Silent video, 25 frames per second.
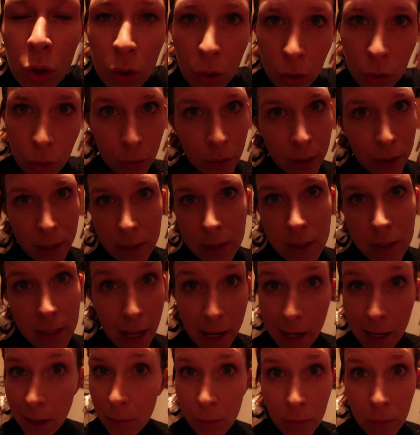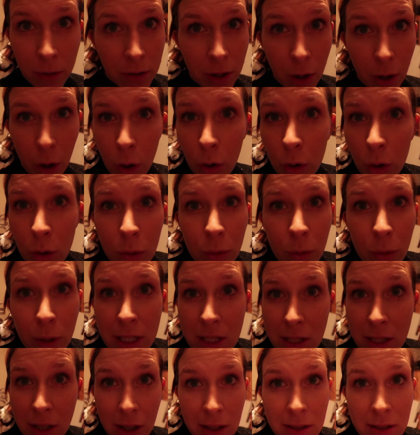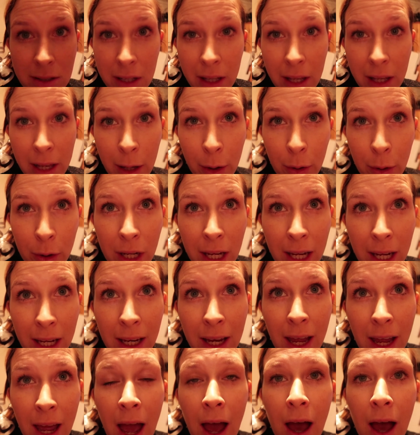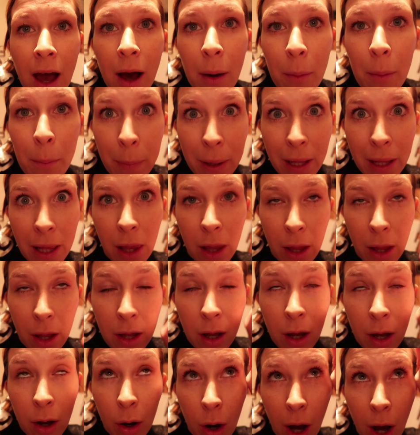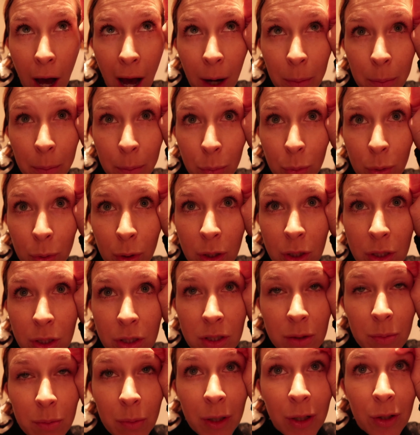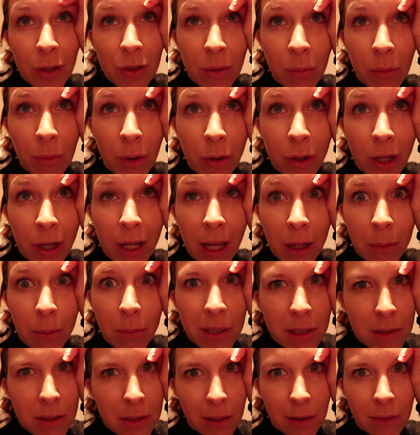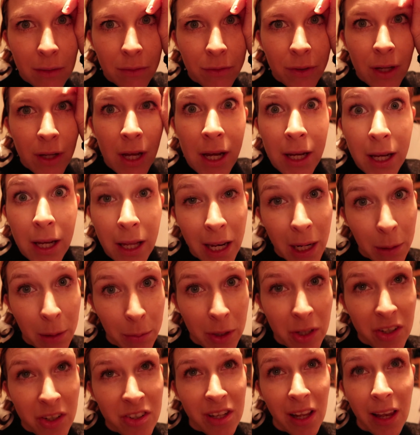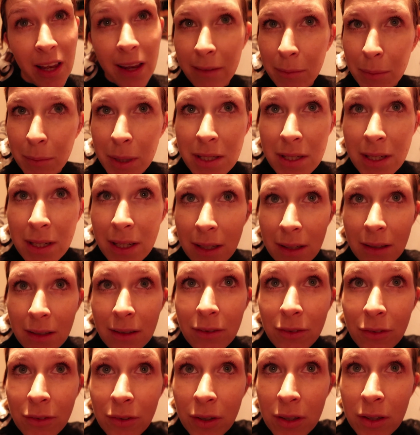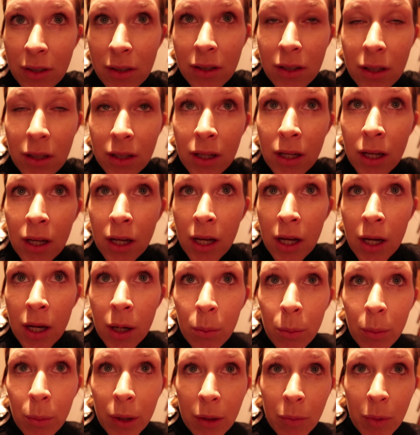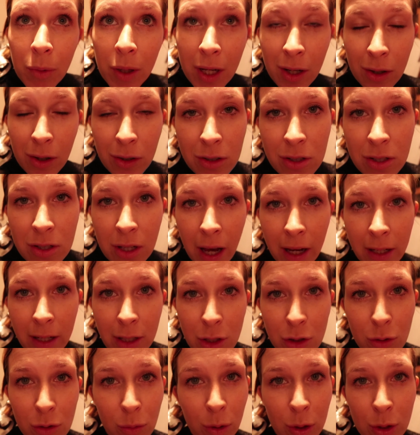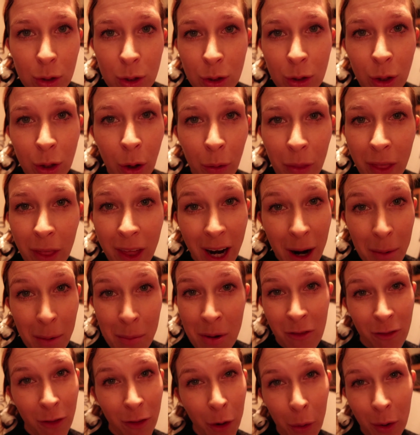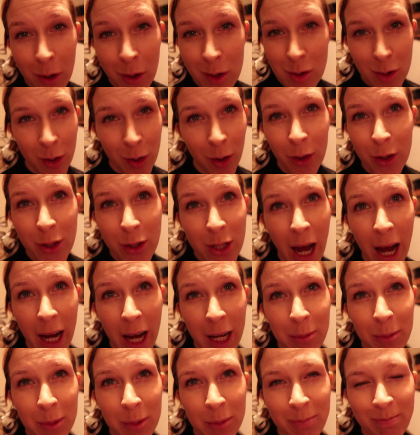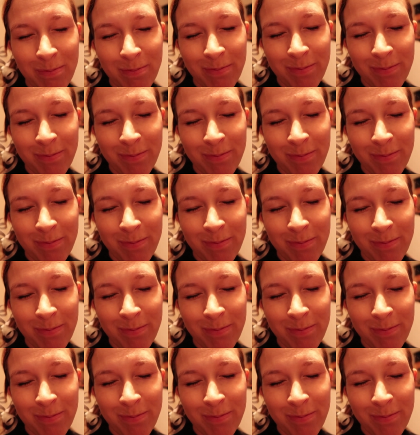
New Year's. And I'm always constantly looking upwards because I'm looking at myself. Not because I love myself, but because I just want to know that I'm in focus all the time.